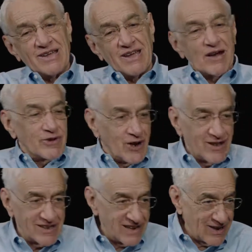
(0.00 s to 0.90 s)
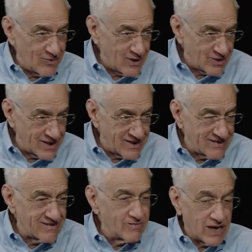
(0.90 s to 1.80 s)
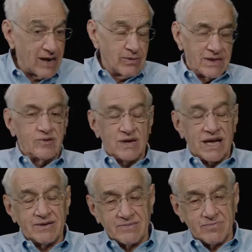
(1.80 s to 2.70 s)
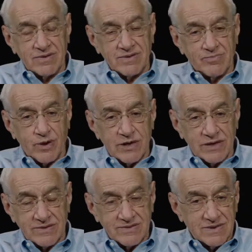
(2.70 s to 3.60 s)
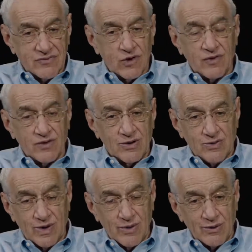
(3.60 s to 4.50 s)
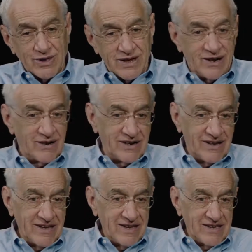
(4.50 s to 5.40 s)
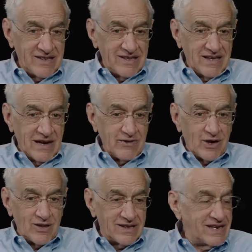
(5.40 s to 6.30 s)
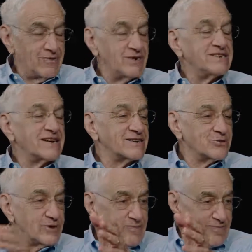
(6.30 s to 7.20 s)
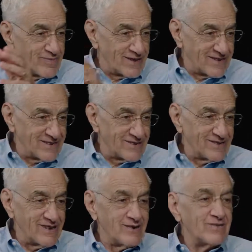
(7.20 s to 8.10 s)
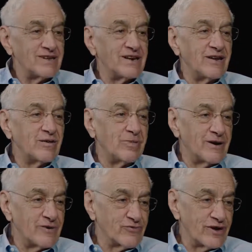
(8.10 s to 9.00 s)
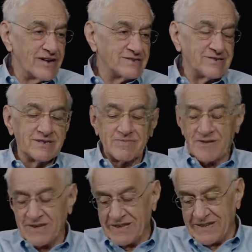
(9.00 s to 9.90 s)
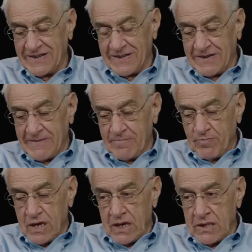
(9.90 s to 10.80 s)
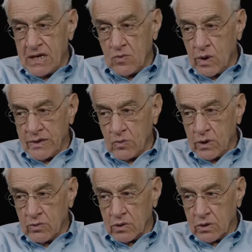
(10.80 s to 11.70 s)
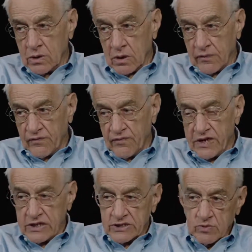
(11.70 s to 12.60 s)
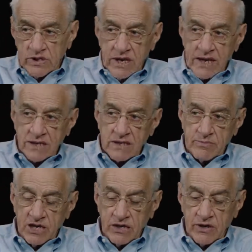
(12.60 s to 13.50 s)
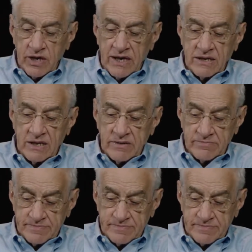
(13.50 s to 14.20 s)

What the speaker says: every holiday I bought a Volvo while we were there, and every holiday we'd take a trip to another part of France or something. And then when we were all finished, when the academic year ended,